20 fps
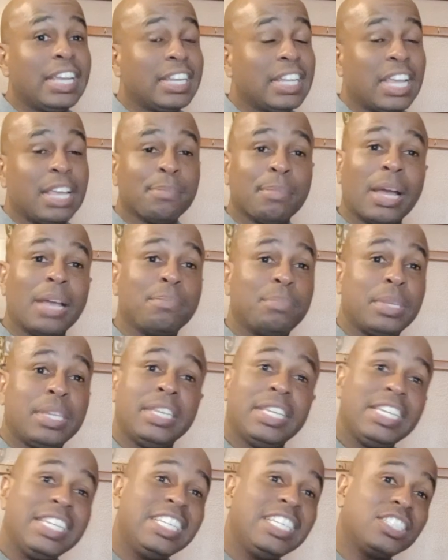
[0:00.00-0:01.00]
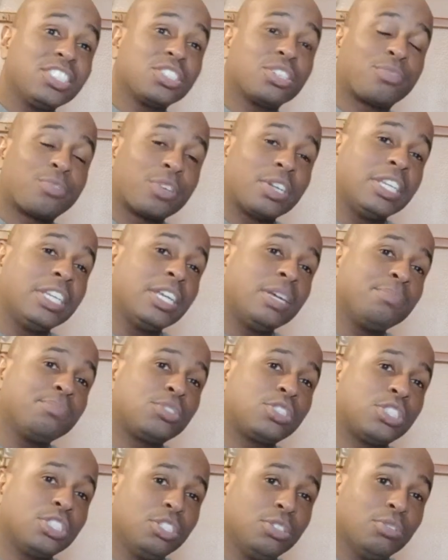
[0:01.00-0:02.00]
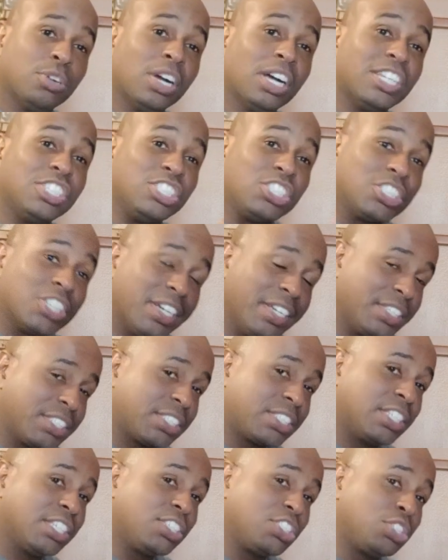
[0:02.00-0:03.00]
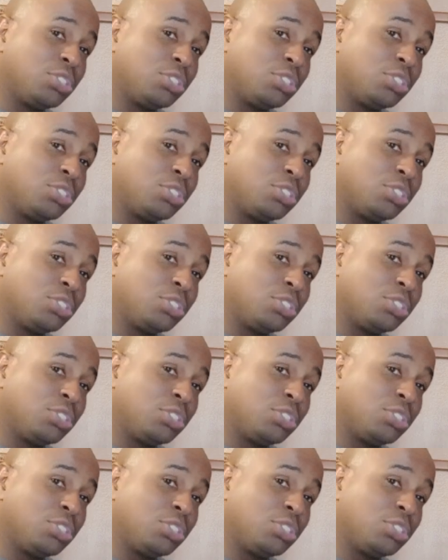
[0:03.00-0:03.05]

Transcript: it might be easier for him to adjust